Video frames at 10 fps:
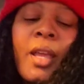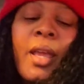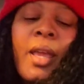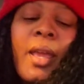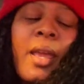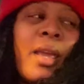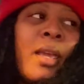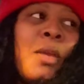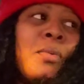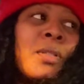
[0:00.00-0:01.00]
and he
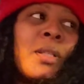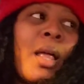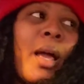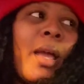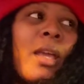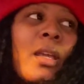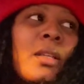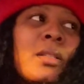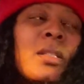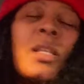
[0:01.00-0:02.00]
was like
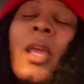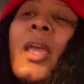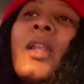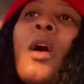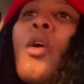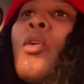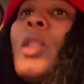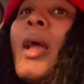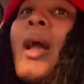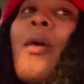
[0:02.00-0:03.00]
saying, oh, like
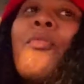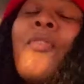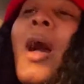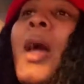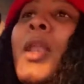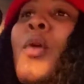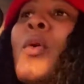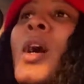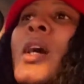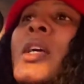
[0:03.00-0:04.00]
how fine I
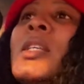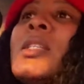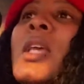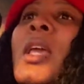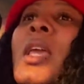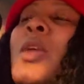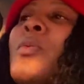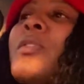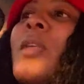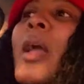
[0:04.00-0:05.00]
was, and he was
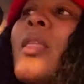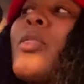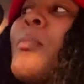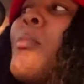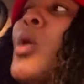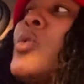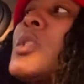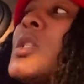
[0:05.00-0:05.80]
like the most,